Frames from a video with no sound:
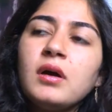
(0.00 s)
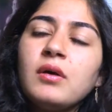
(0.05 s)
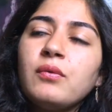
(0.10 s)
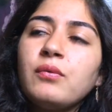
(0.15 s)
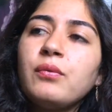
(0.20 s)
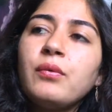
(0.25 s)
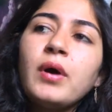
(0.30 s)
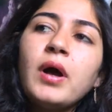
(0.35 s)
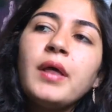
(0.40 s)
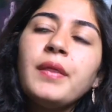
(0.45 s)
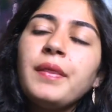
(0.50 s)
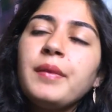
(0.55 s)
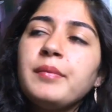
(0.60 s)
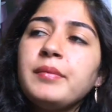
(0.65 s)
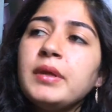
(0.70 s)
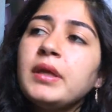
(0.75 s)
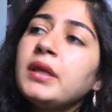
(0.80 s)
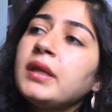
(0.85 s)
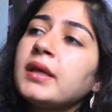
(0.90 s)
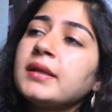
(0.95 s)
what the
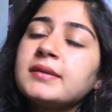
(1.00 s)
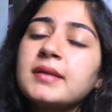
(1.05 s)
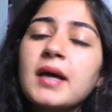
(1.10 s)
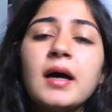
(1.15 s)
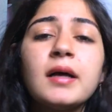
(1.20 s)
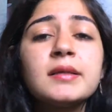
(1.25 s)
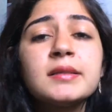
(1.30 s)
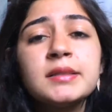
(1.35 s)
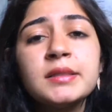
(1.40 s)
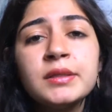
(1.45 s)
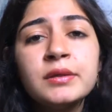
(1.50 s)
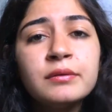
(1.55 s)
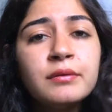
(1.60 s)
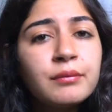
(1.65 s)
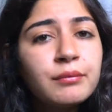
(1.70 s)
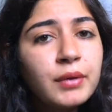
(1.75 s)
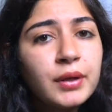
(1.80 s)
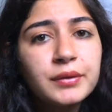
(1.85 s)
media tells you and